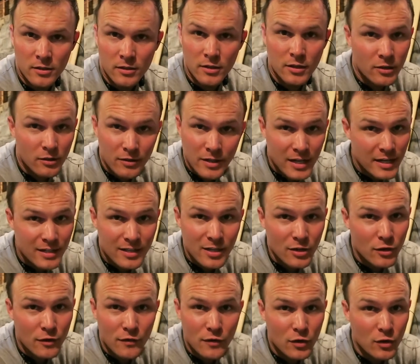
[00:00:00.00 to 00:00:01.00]
You don't need
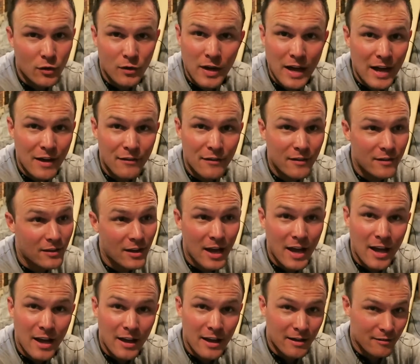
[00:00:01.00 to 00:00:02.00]
to if you don't have
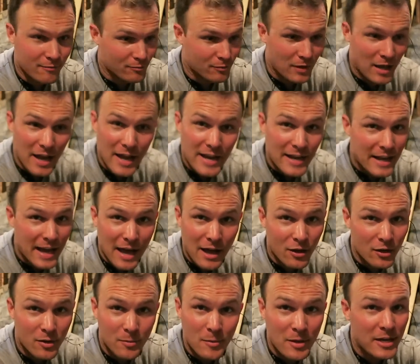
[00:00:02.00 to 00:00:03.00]
that 8
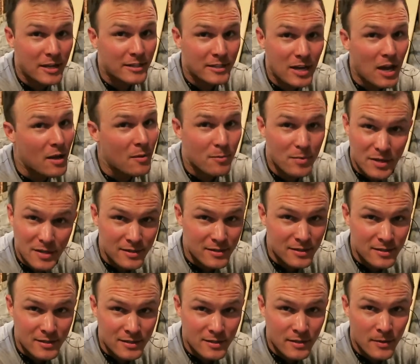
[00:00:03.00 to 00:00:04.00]
gallon a minute type
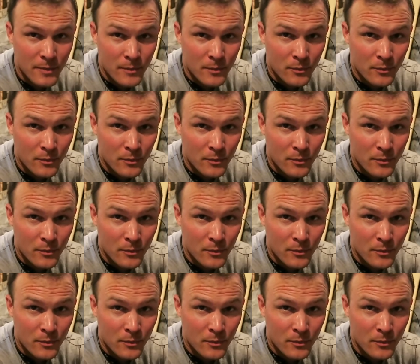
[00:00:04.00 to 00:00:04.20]
business.